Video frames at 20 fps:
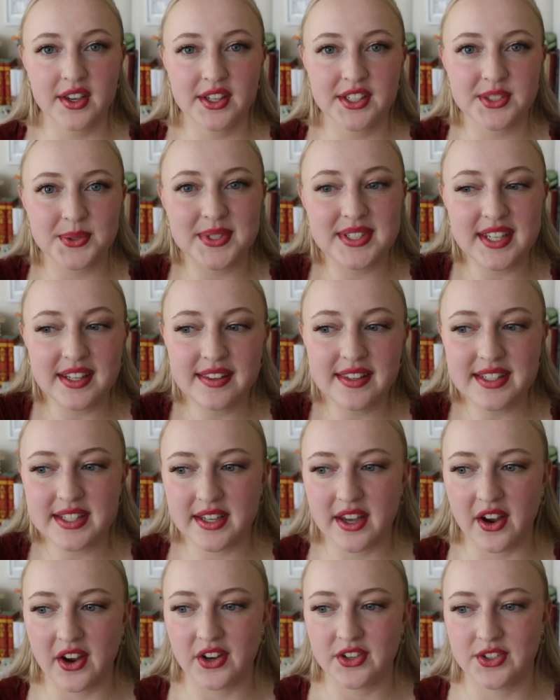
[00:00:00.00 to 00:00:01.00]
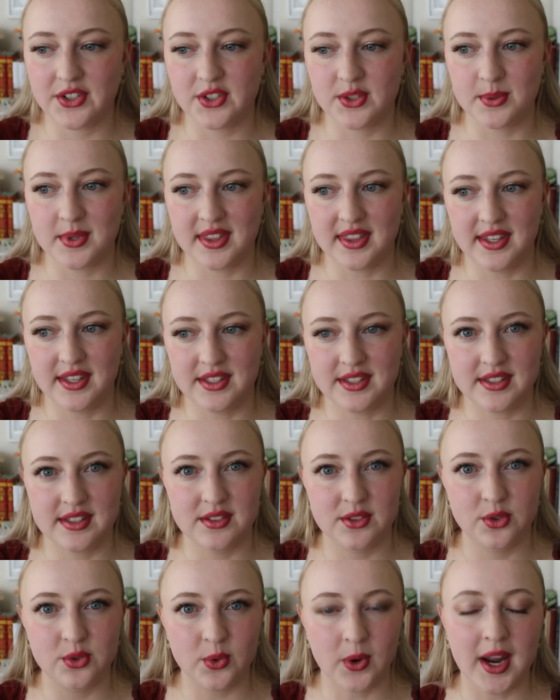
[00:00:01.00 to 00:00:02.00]
So we see these characters with
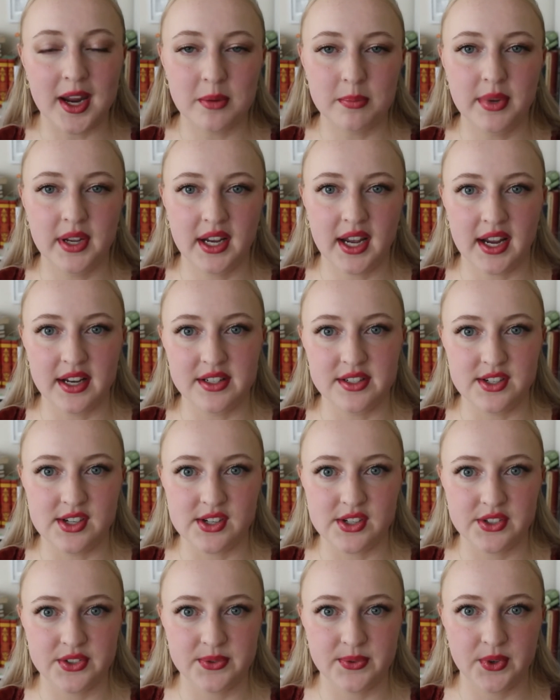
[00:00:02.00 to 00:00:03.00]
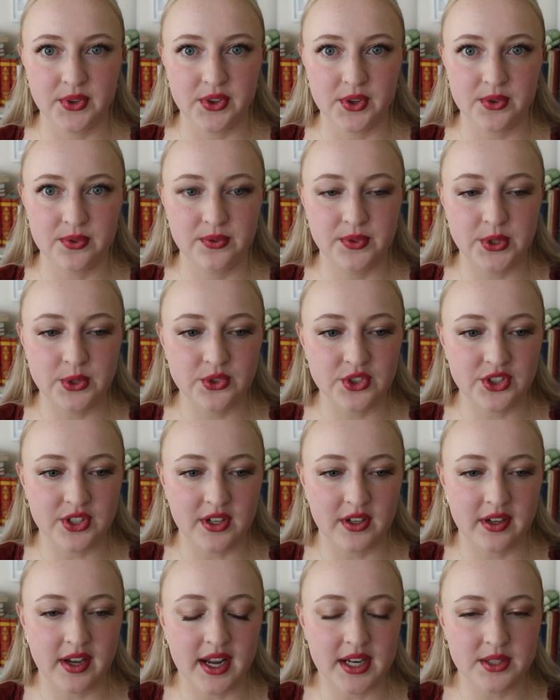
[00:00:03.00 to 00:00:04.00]
these great big ideas for their
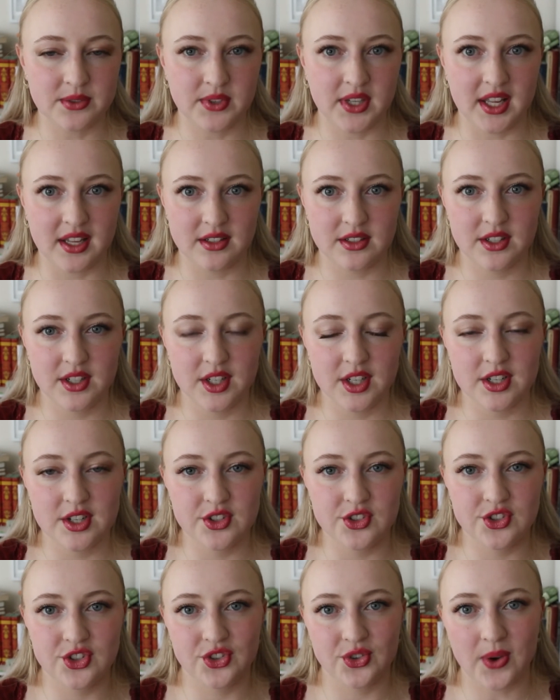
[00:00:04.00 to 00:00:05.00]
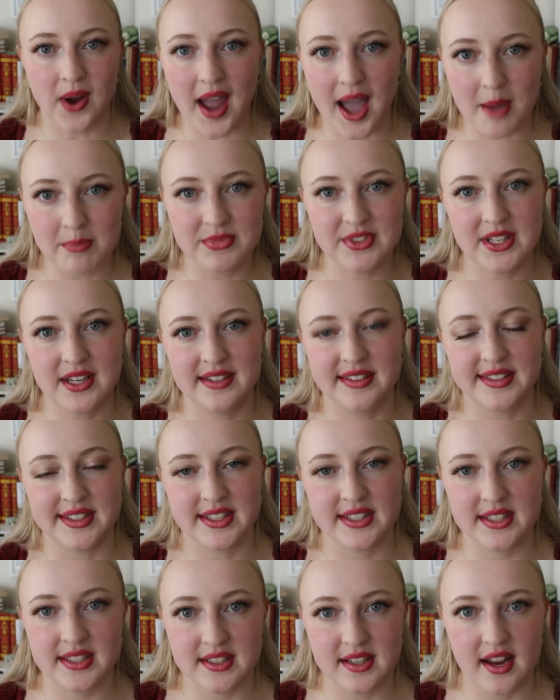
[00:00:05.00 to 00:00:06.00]
future kind of get trapped and
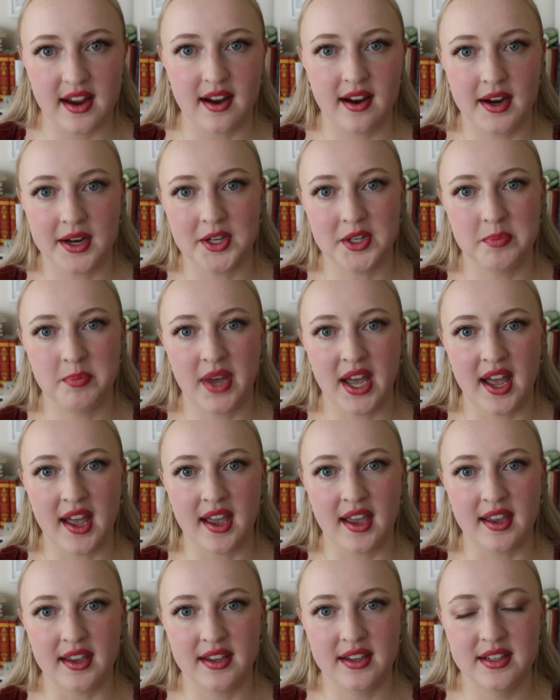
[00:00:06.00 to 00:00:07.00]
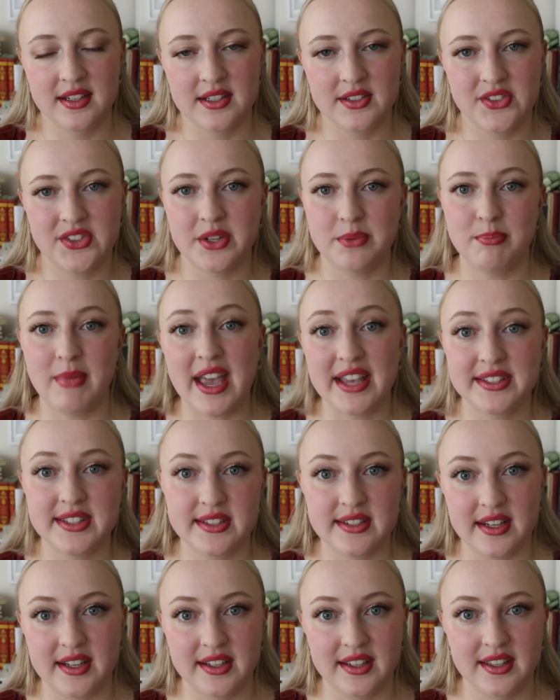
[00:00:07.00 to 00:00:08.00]
ensnared by
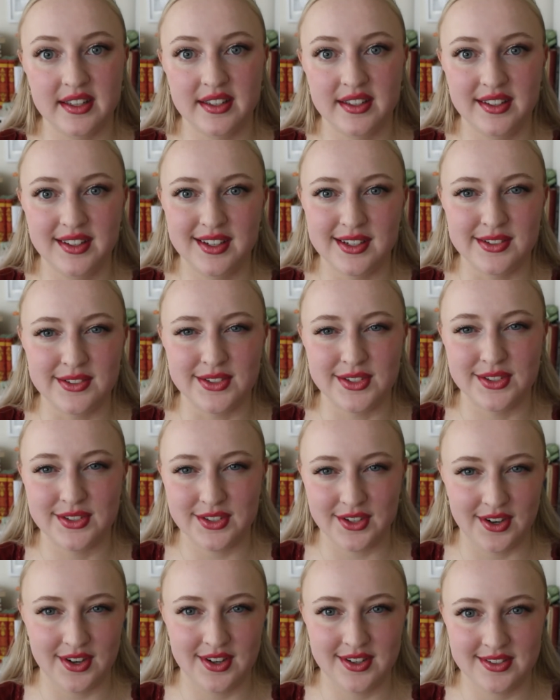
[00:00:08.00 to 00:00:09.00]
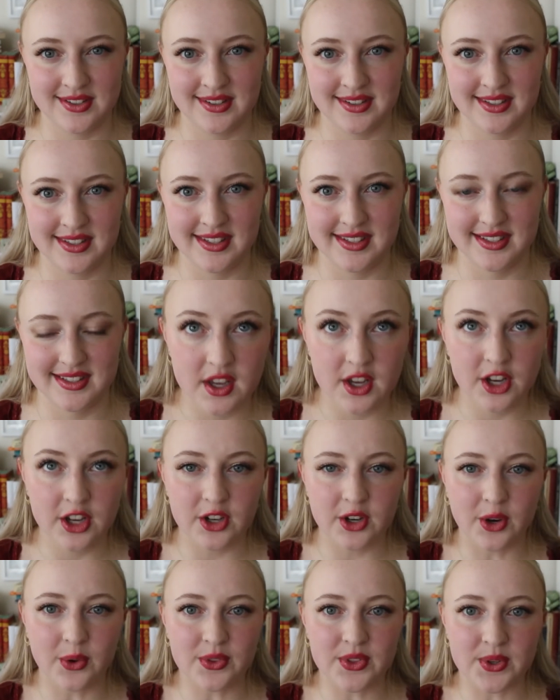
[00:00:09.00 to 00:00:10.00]
domestic concerns.
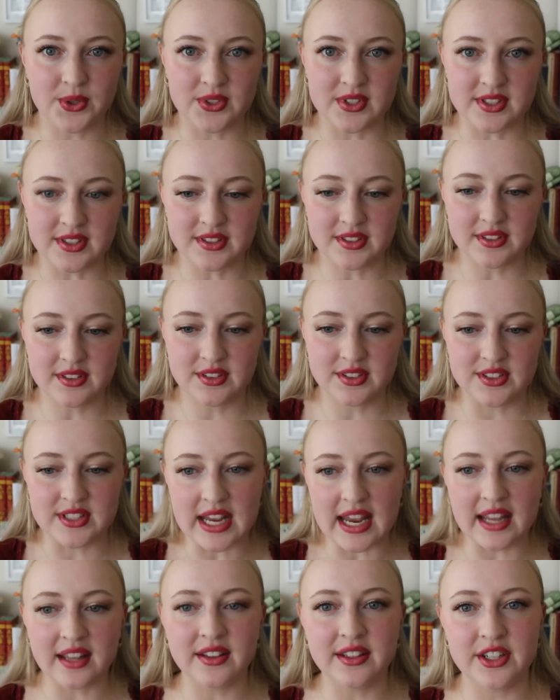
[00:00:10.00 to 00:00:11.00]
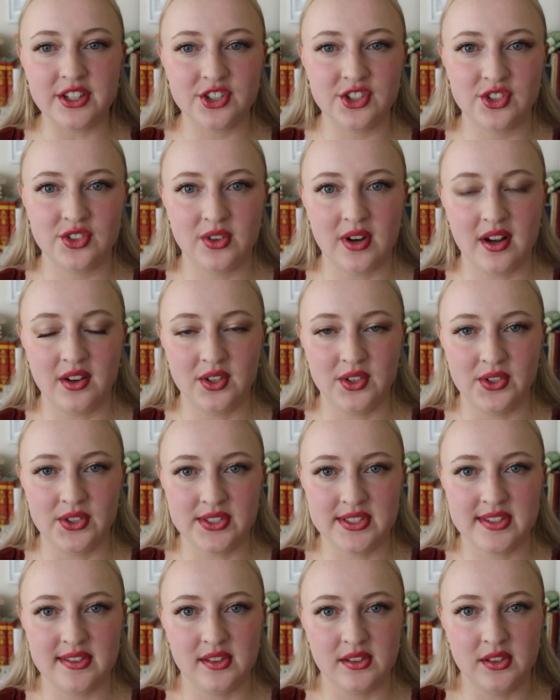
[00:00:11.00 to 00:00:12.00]
And those daily
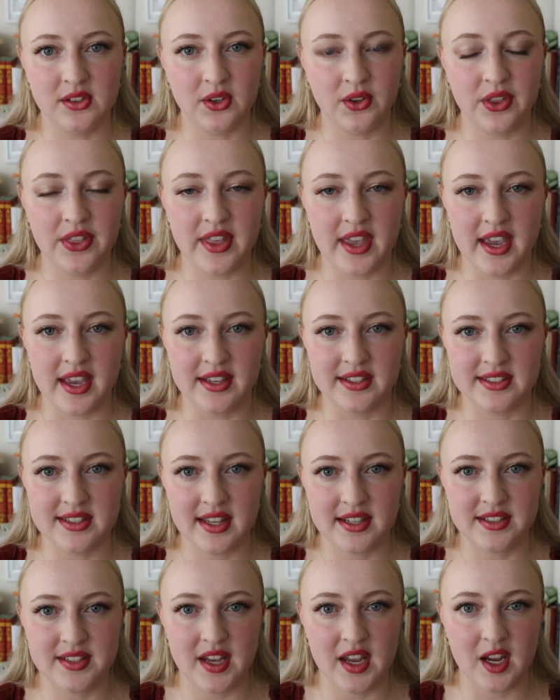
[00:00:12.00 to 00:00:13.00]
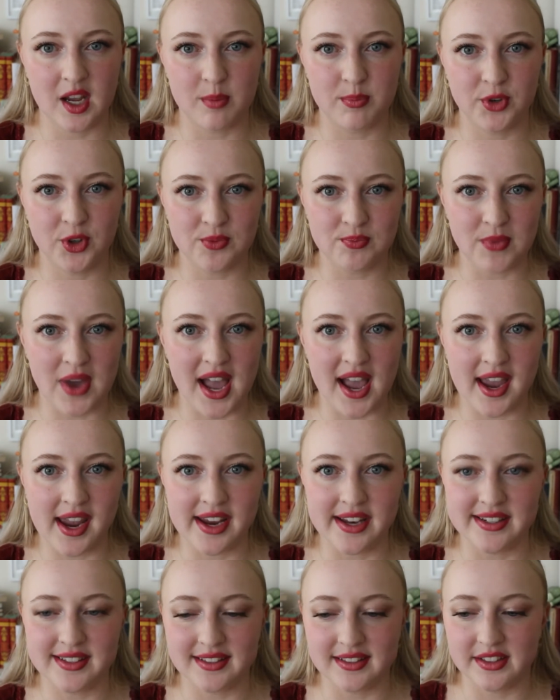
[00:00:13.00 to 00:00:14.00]
struggles, the little things that take up your
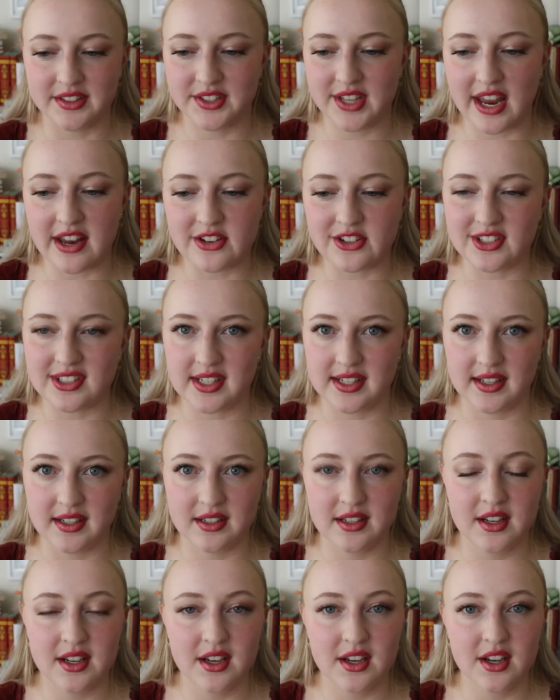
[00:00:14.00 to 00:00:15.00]
mind and attention,